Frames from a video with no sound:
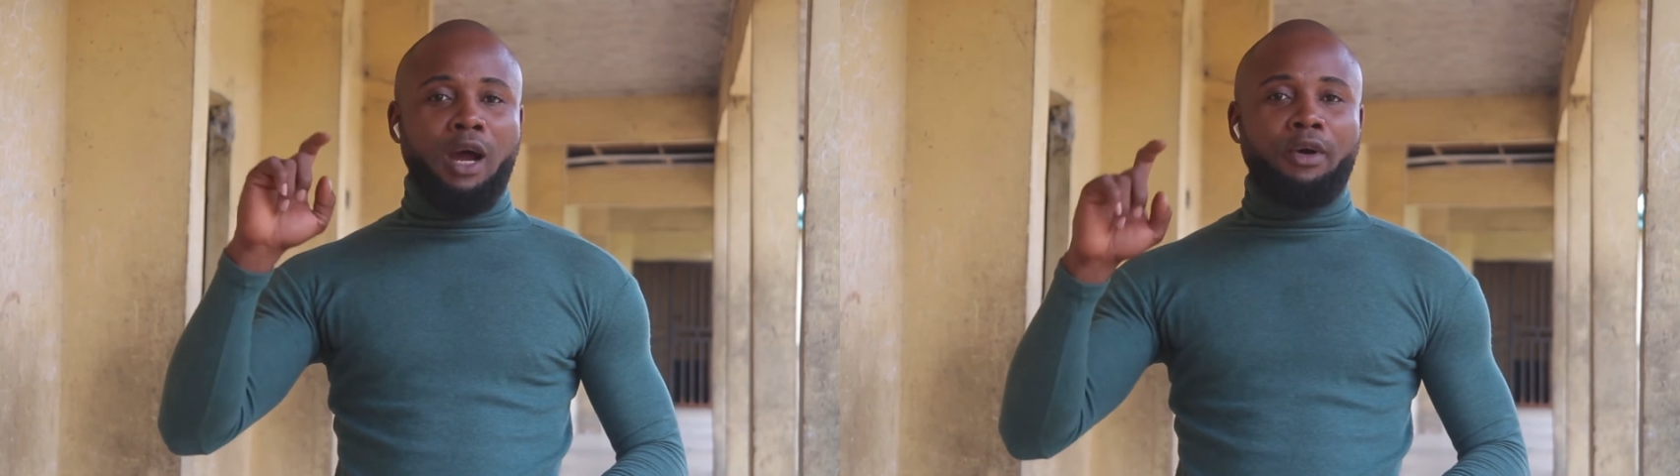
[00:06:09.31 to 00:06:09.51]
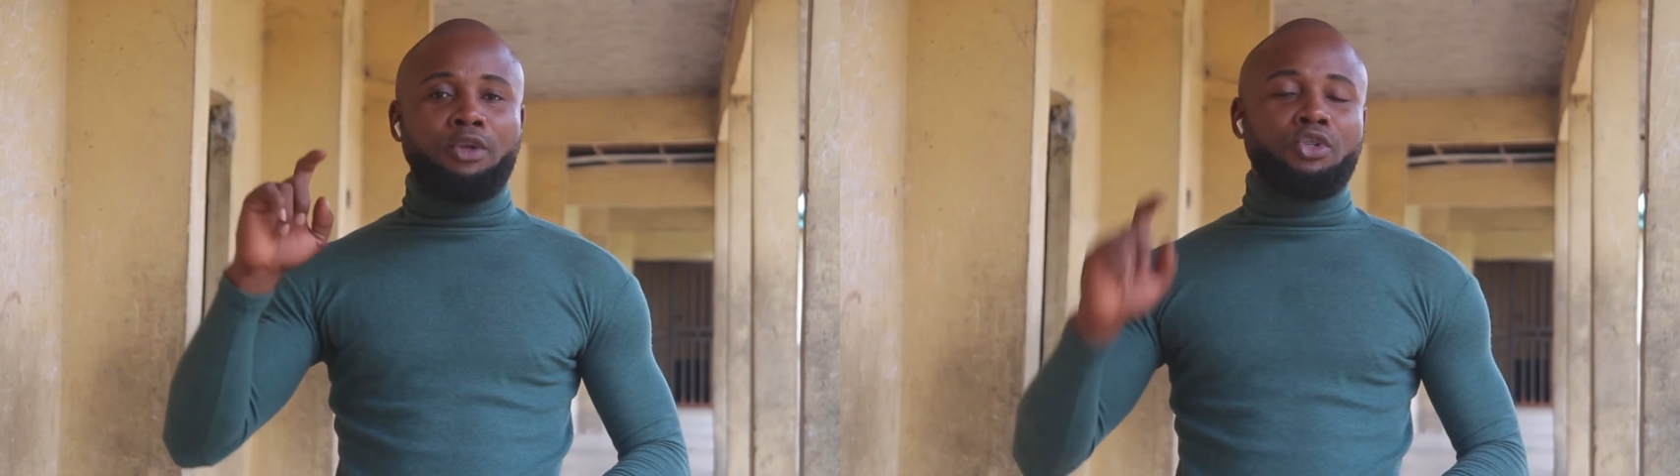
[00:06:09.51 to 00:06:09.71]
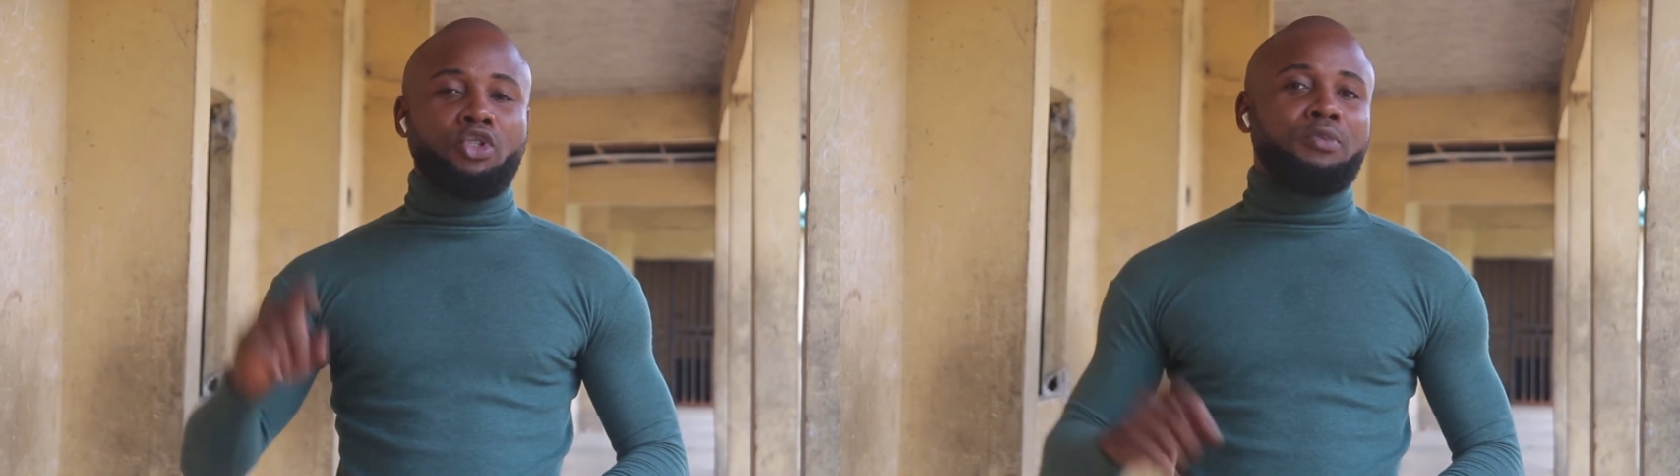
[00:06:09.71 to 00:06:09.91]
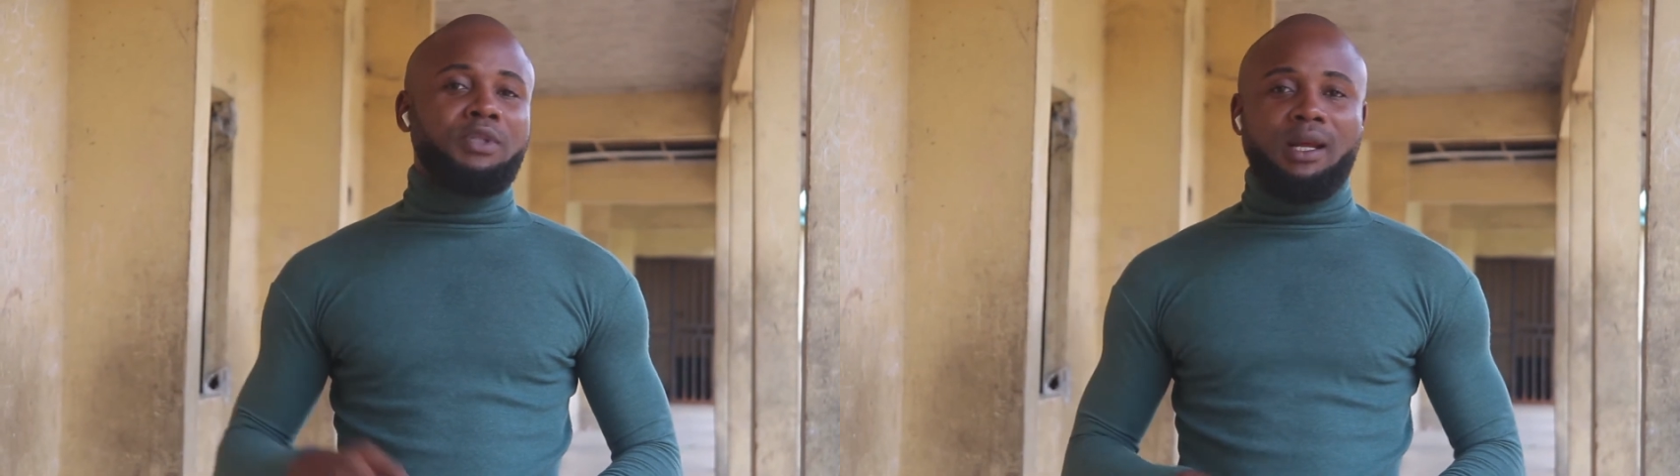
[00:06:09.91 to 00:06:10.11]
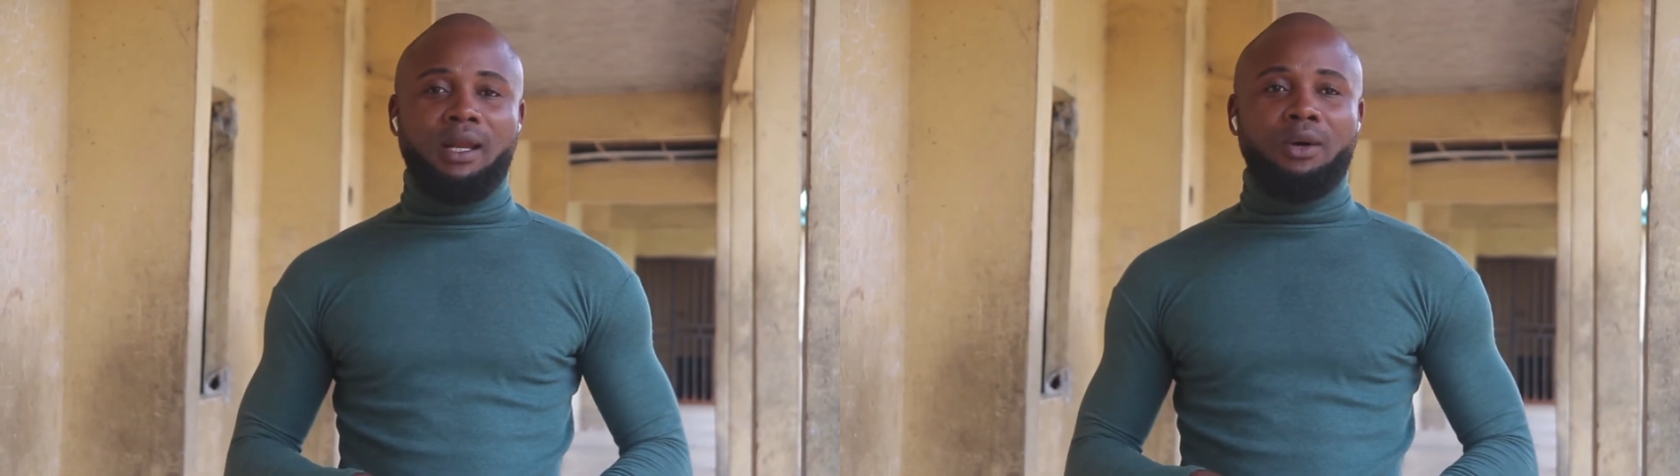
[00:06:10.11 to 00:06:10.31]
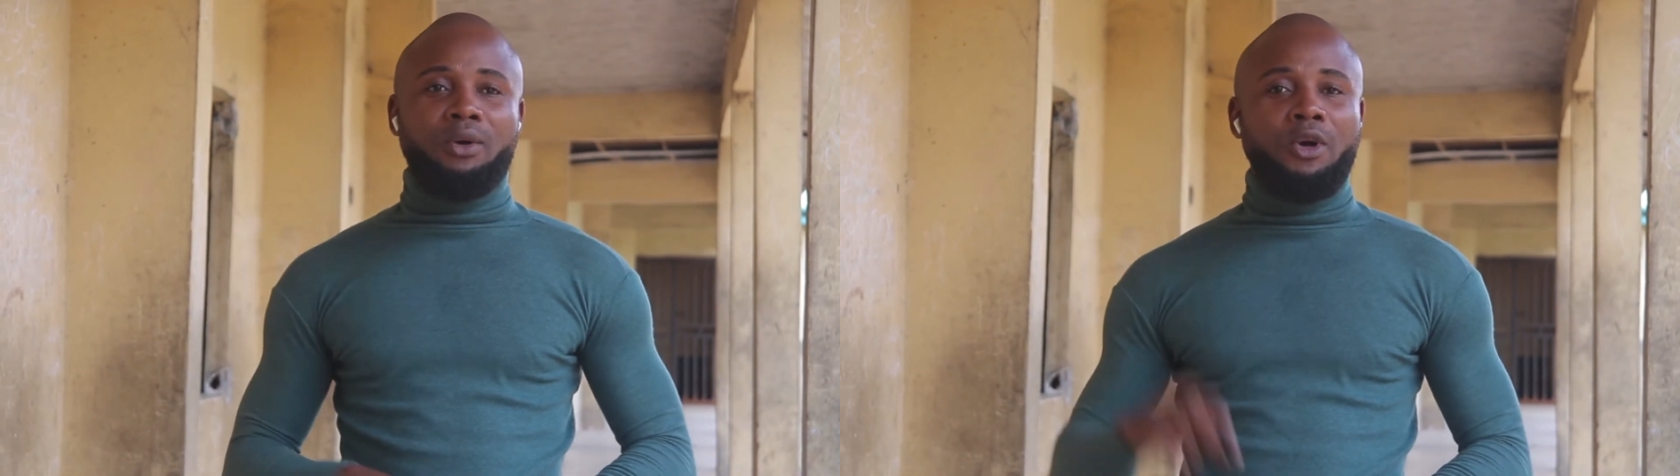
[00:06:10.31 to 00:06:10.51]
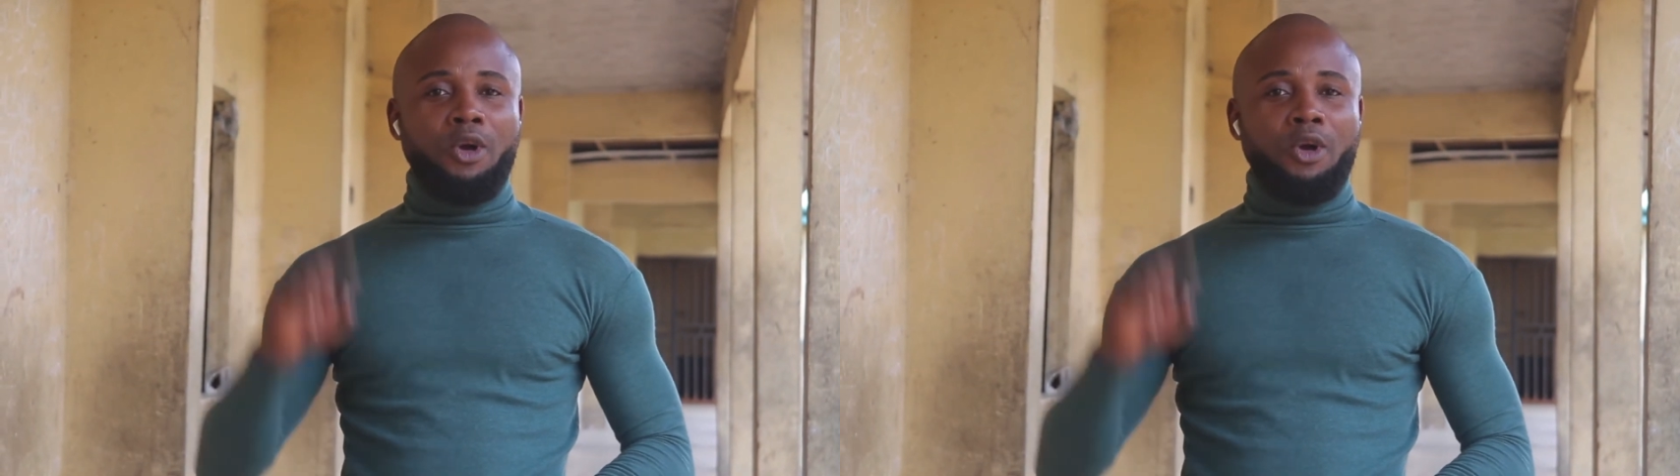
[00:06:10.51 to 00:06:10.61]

our YouTube channel,